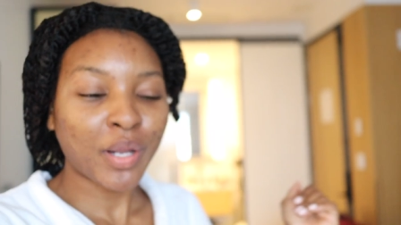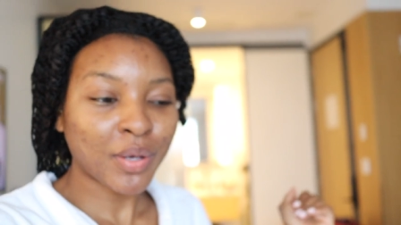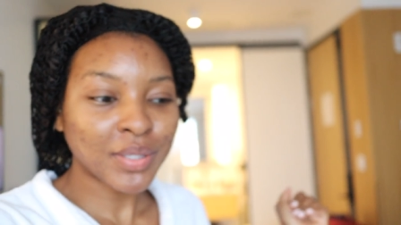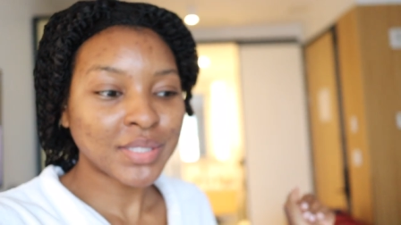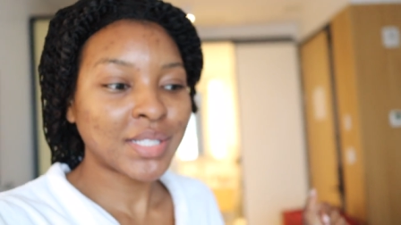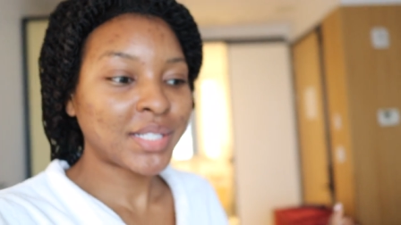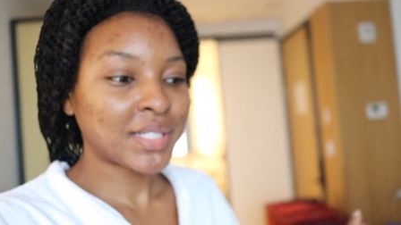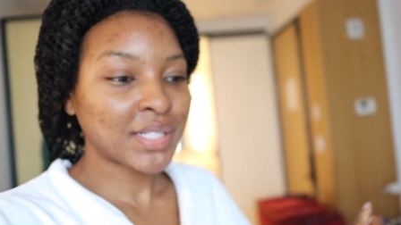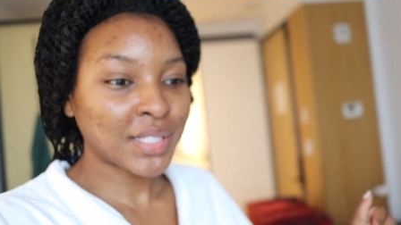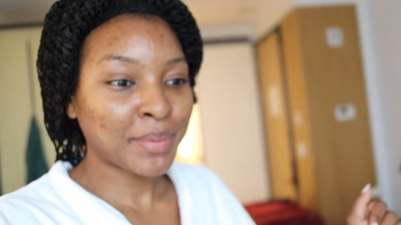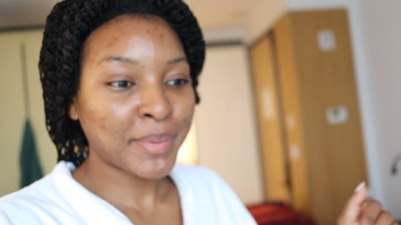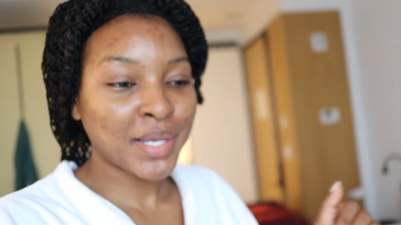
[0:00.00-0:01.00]
go to the
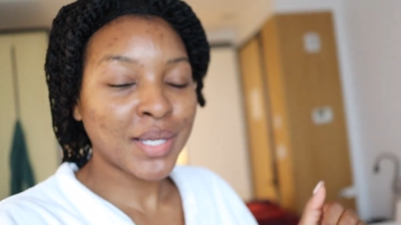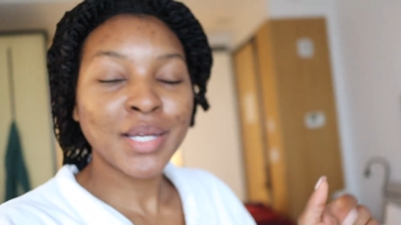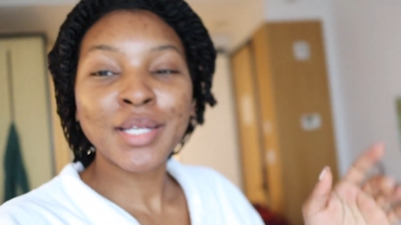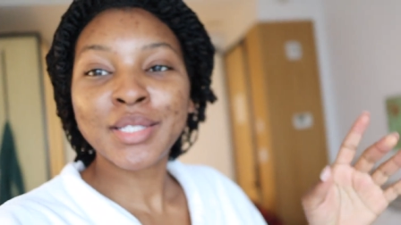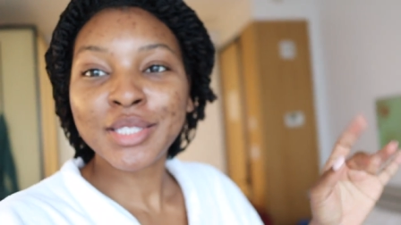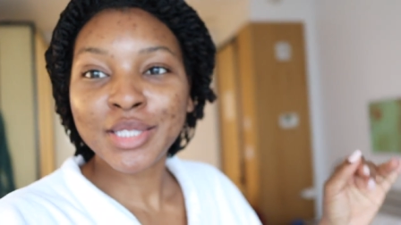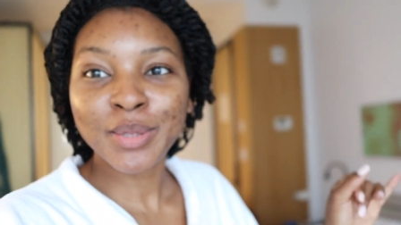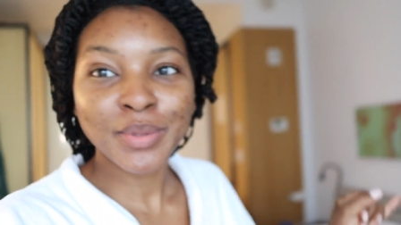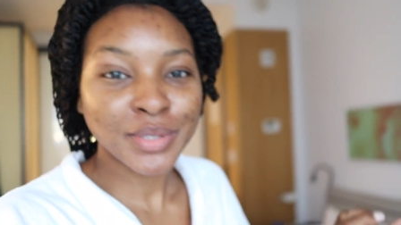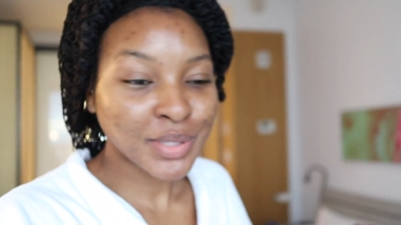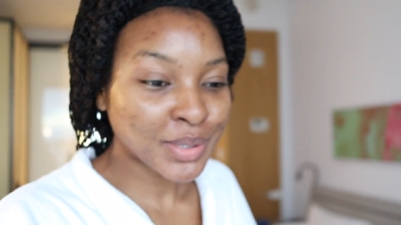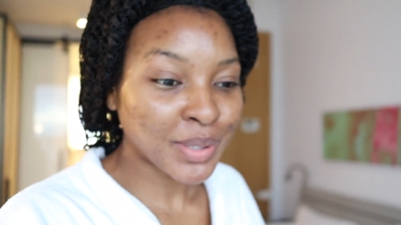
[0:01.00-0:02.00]
cinema. So
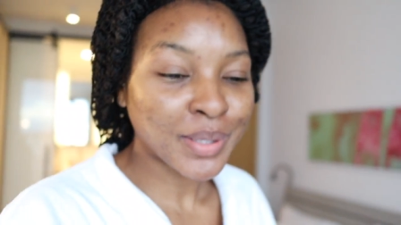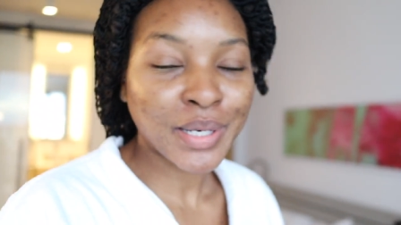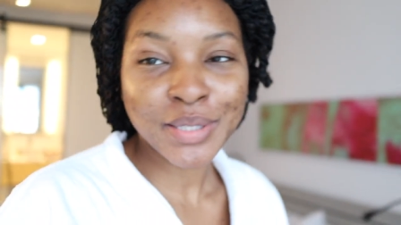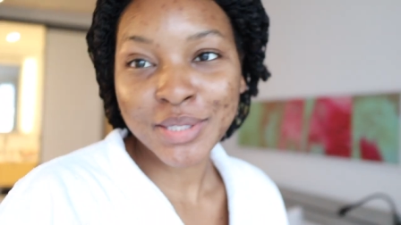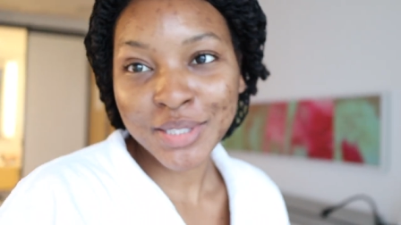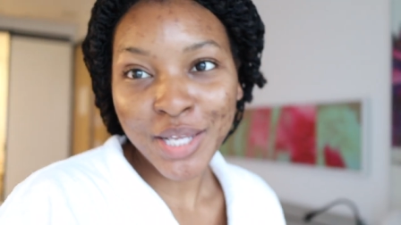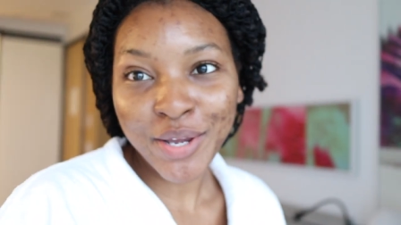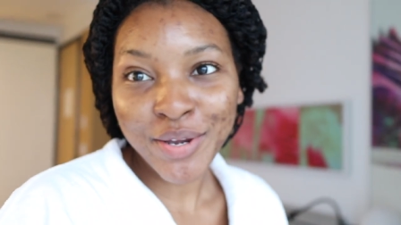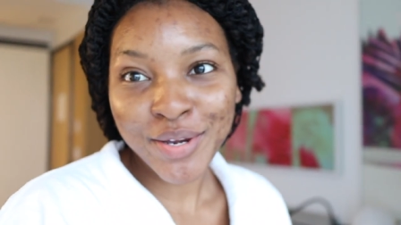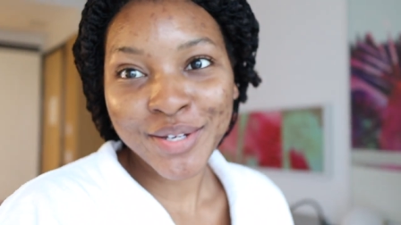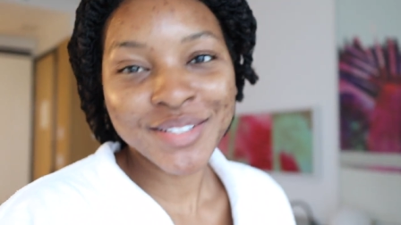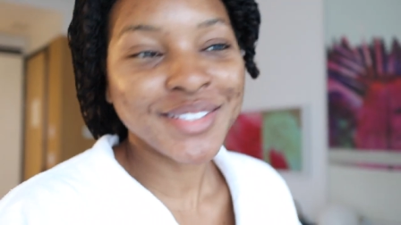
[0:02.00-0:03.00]
we just go
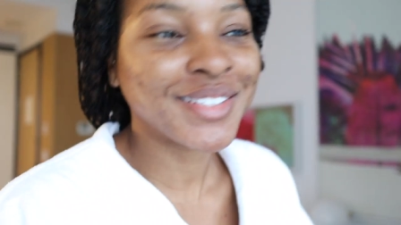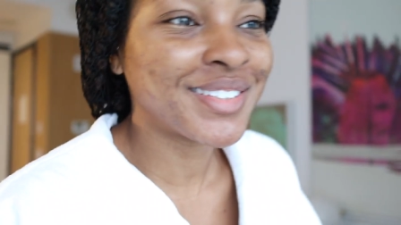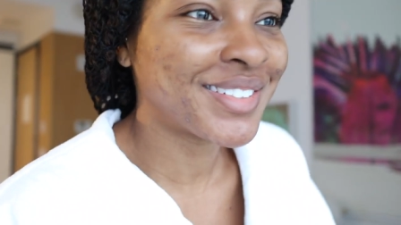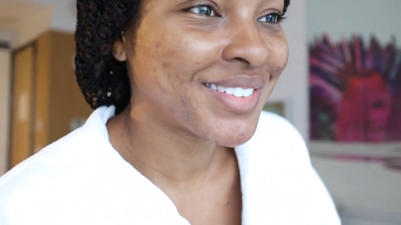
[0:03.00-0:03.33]
downstairs.